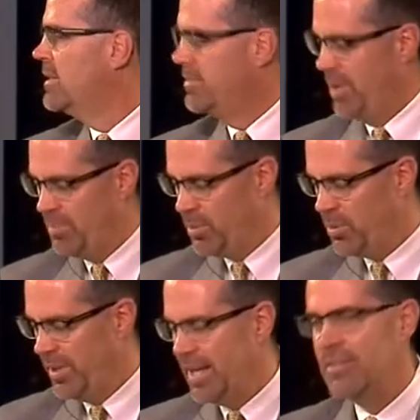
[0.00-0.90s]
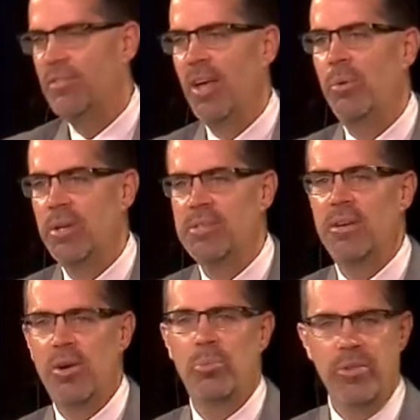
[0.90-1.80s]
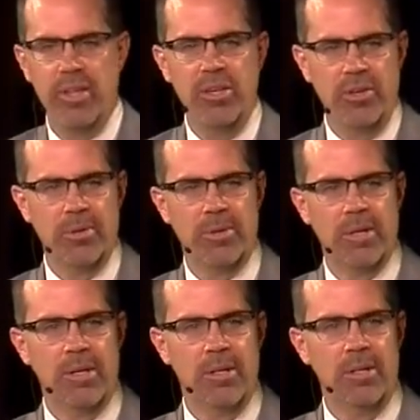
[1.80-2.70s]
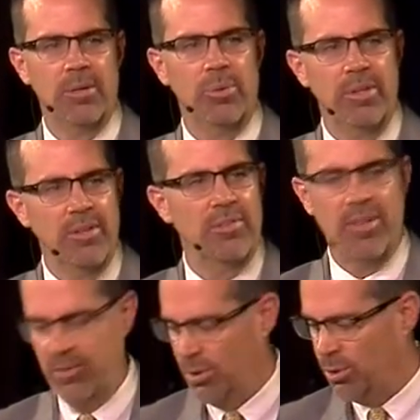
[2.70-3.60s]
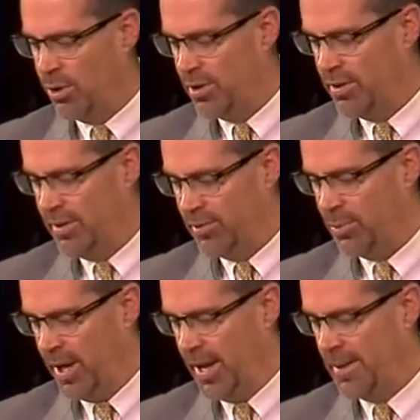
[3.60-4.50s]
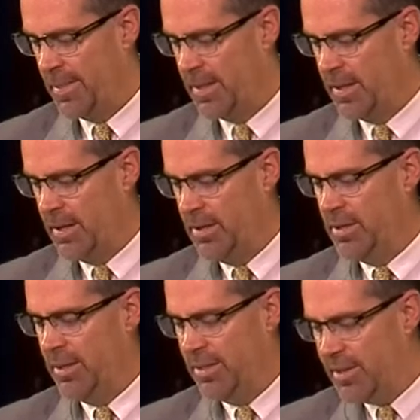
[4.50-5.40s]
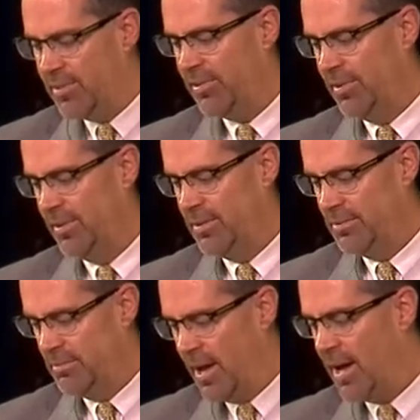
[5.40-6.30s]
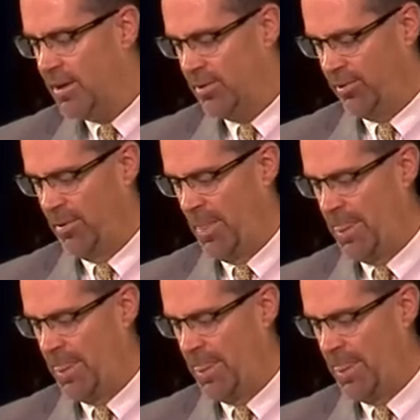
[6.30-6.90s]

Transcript: People will then say, What is the hope within you when these things are ordered this way? This matters.